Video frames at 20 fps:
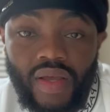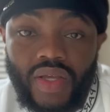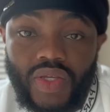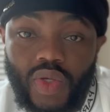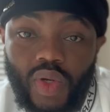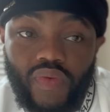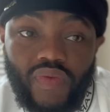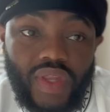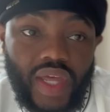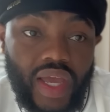
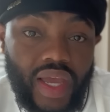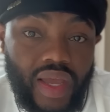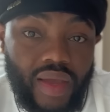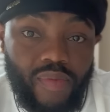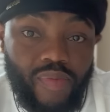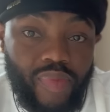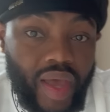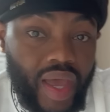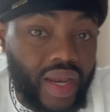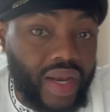So if they
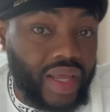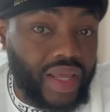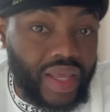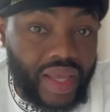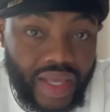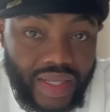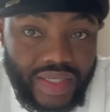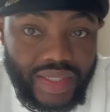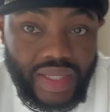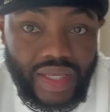betting
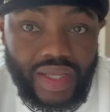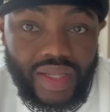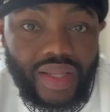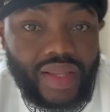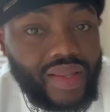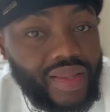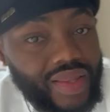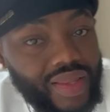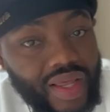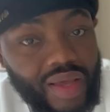against it,
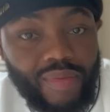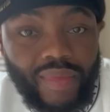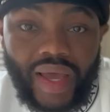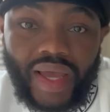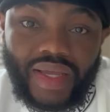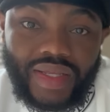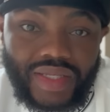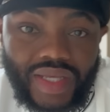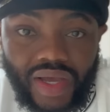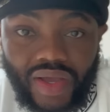they
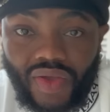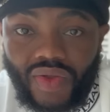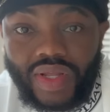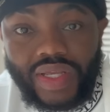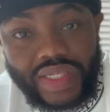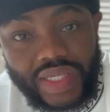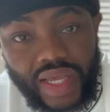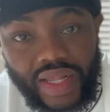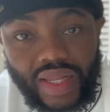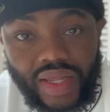might tell you to
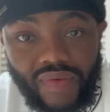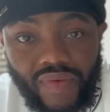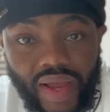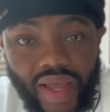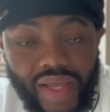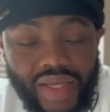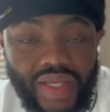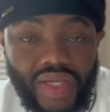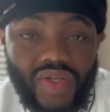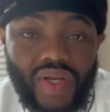sell it, right?
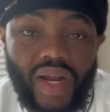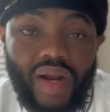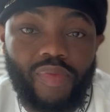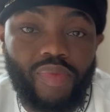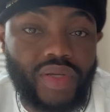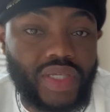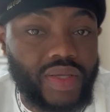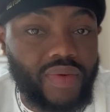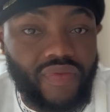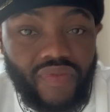Because they're trying to
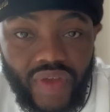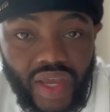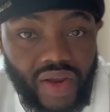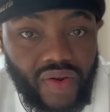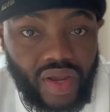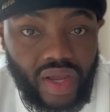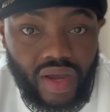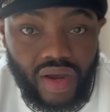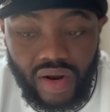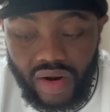put some fear
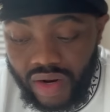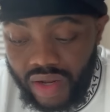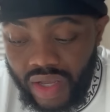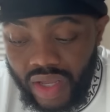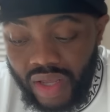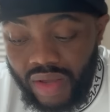in your heart.